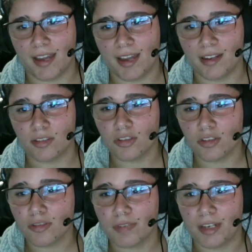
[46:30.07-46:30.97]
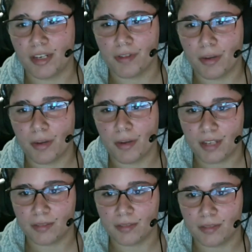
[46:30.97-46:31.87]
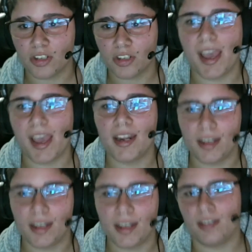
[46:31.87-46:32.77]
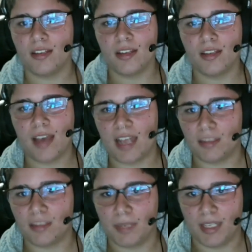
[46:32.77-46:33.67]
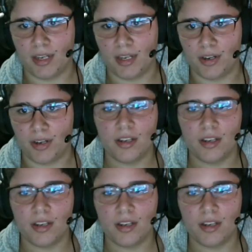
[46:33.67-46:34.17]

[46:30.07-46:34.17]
It's also a really great way to start editing as a beginner,